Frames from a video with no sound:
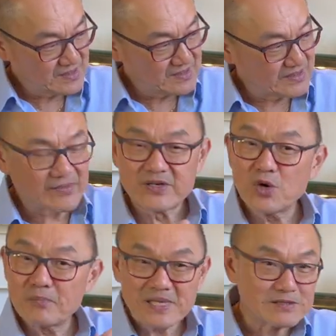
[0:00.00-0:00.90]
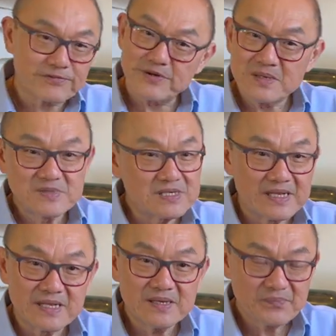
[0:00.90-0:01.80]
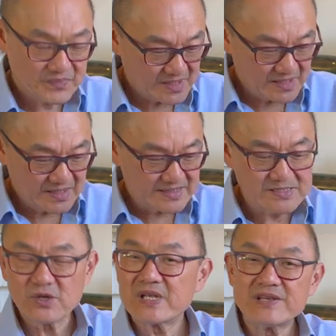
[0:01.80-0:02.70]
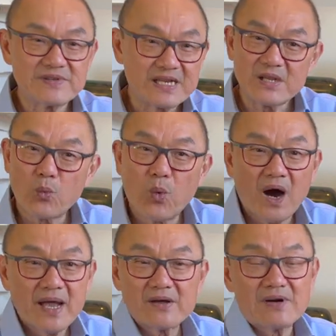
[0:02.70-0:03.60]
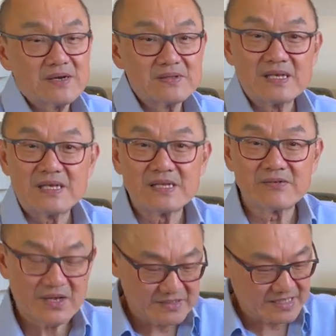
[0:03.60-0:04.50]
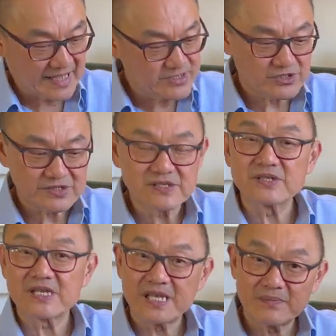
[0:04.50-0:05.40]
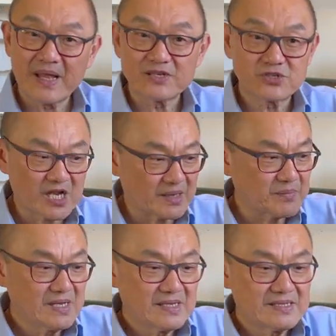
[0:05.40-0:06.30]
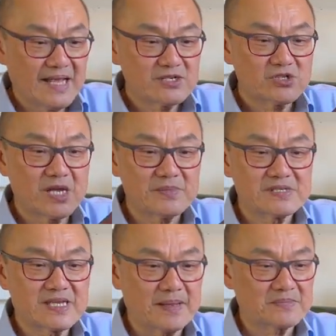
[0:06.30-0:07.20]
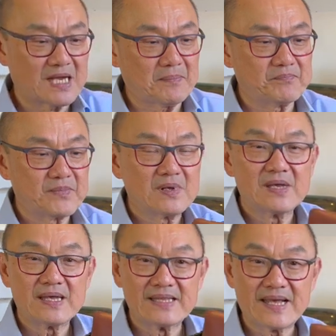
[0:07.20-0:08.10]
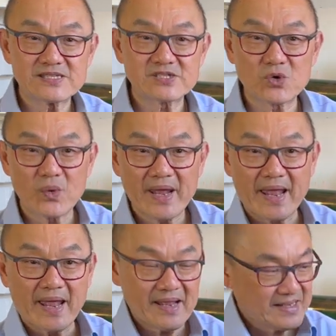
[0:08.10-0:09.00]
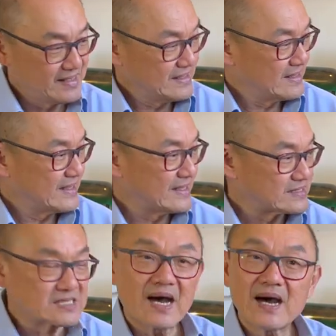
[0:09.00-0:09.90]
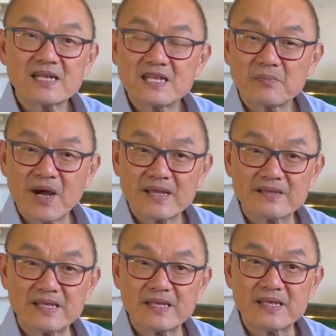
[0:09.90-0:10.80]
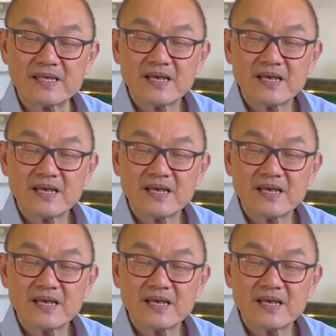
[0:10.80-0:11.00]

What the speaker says: There are no metal frames in here. There's not even any wire around the edges to keep that shape. That shape is kept up in that square entirely by the